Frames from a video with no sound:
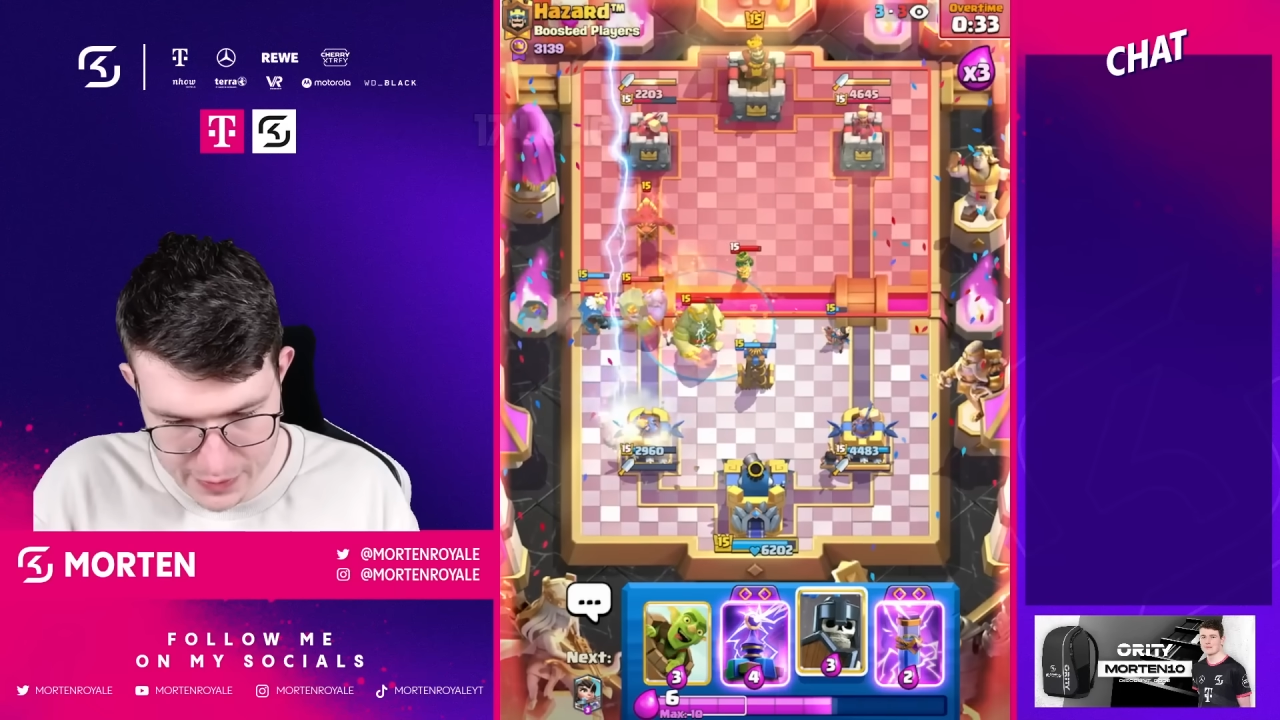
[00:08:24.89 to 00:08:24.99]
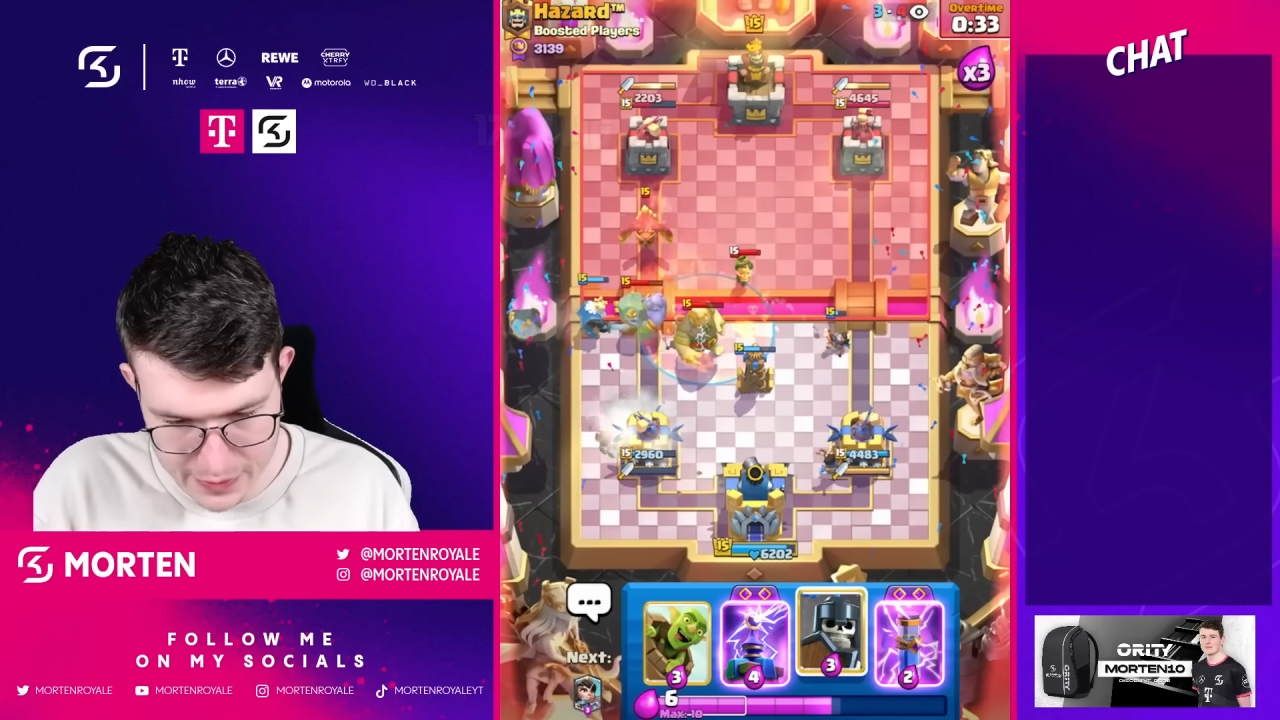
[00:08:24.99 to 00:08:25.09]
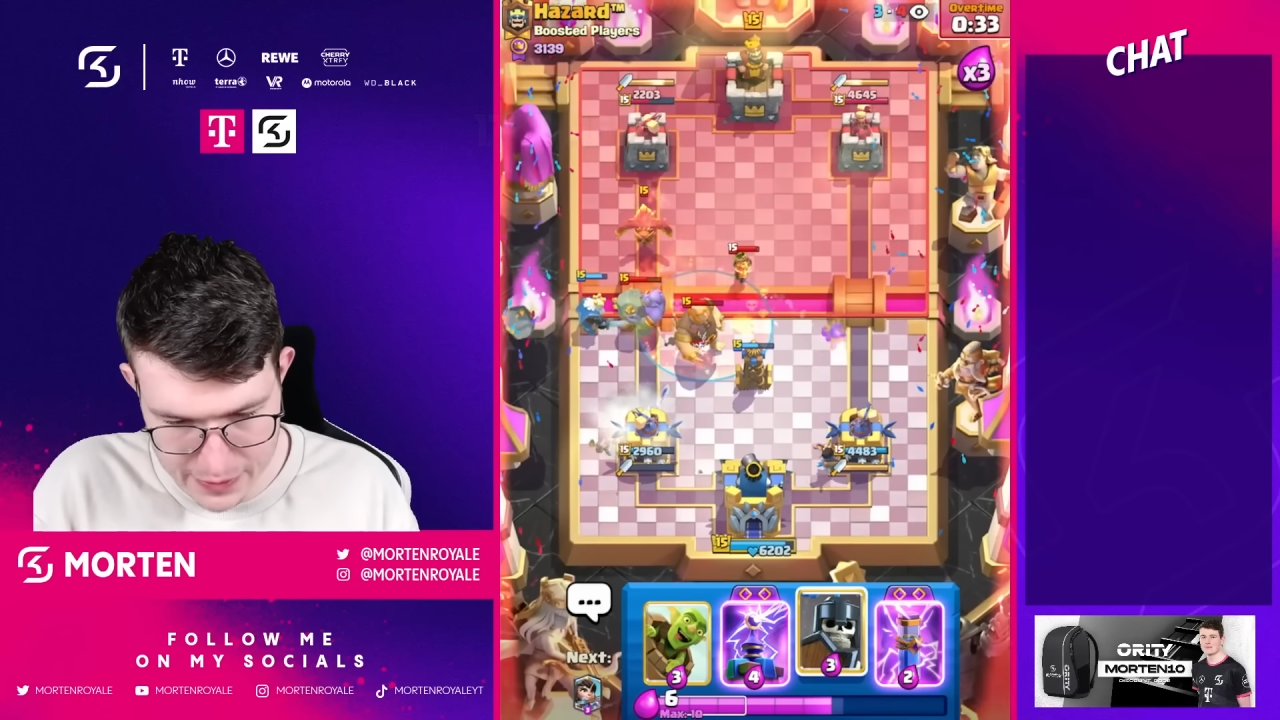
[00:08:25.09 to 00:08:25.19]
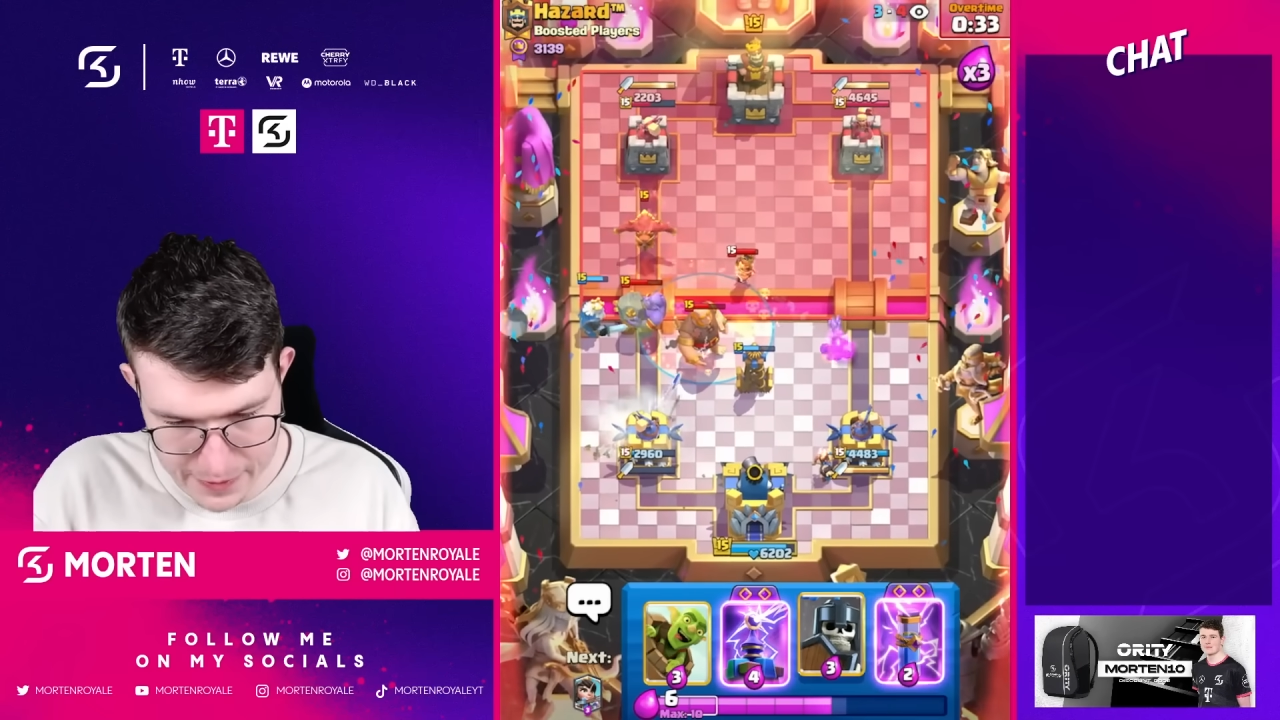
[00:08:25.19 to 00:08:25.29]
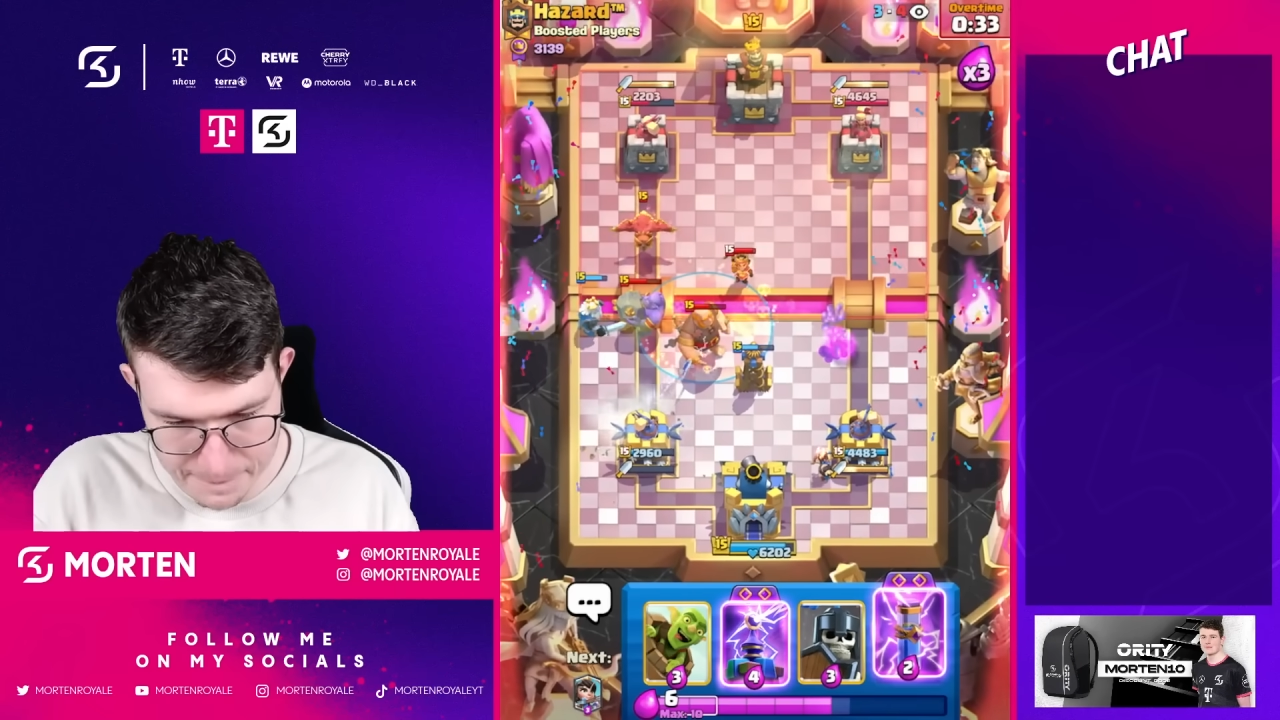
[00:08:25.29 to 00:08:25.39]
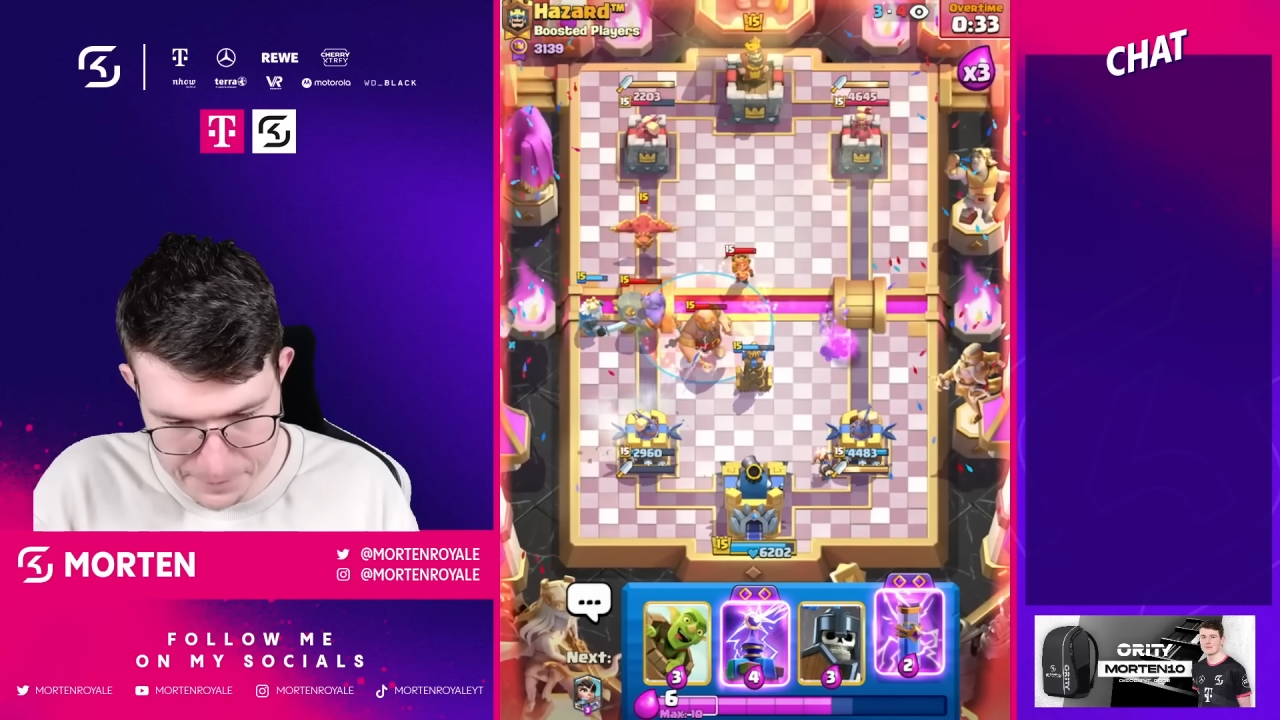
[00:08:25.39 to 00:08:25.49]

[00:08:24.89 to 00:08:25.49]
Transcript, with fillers: Okay